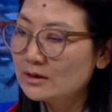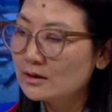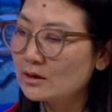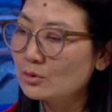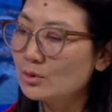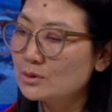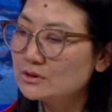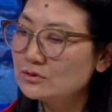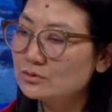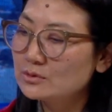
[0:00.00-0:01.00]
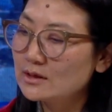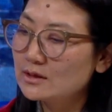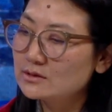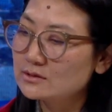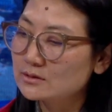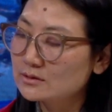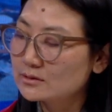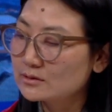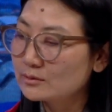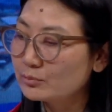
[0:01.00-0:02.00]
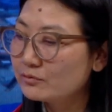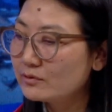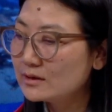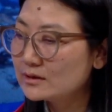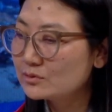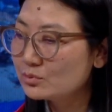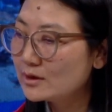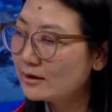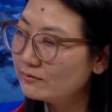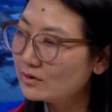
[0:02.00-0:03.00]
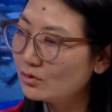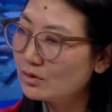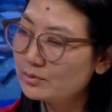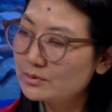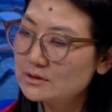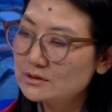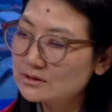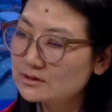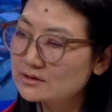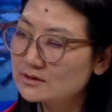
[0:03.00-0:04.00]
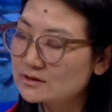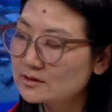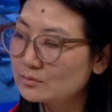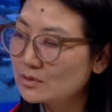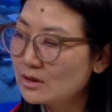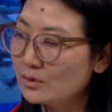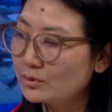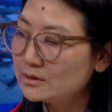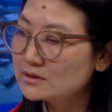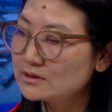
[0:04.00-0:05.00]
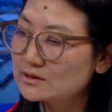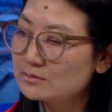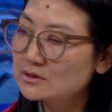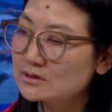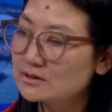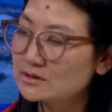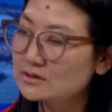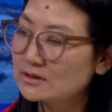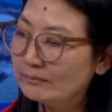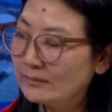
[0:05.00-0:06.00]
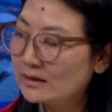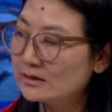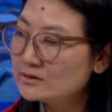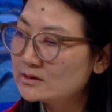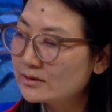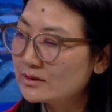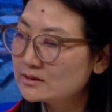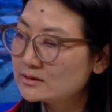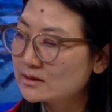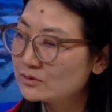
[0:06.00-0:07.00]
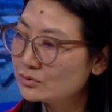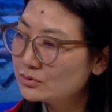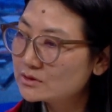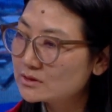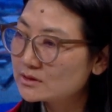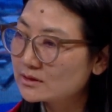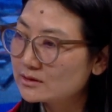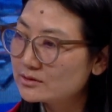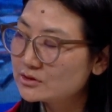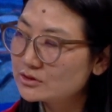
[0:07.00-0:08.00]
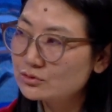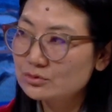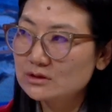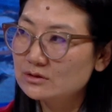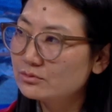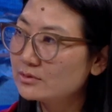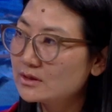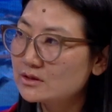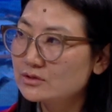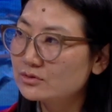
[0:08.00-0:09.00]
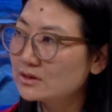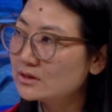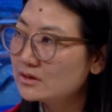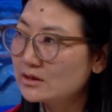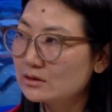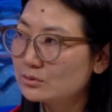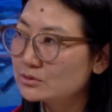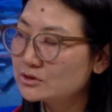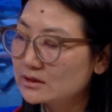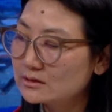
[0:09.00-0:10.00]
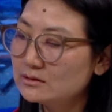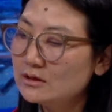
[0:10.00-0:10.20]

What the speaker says: according to that, the profile that we have incorporated in the system, what the system does is it directs and routes the declaration to either red, green, yellow channel.